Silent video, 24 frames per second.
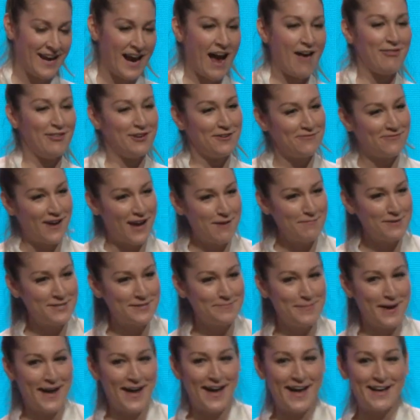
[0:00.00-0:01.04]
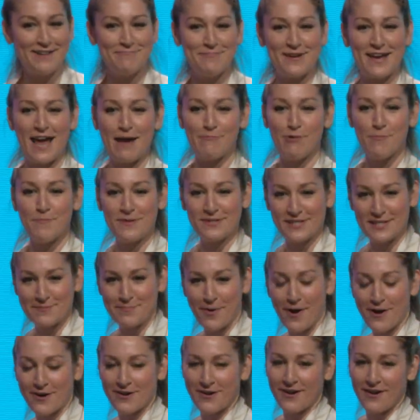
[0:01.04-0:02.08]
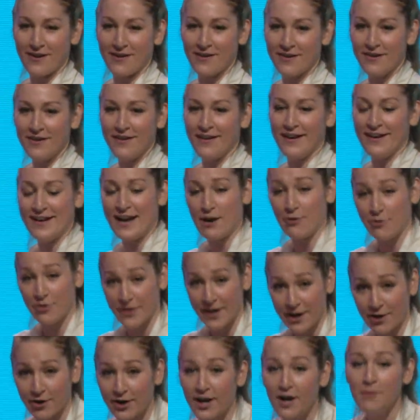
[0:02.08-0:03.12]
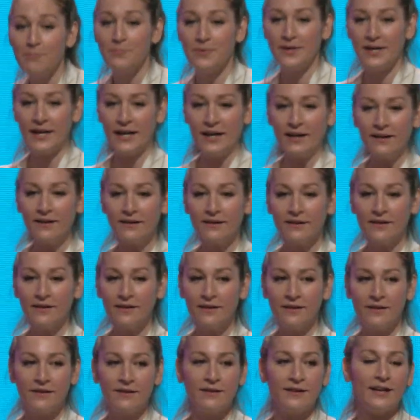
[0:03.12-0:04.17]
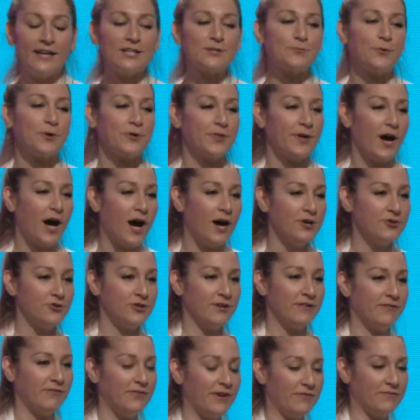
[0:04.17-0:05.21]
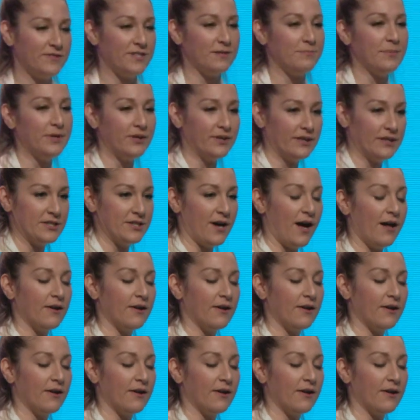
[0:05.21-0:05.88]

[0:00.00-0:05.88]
And then a famous man became her business partner, and now their company is worth $150 million.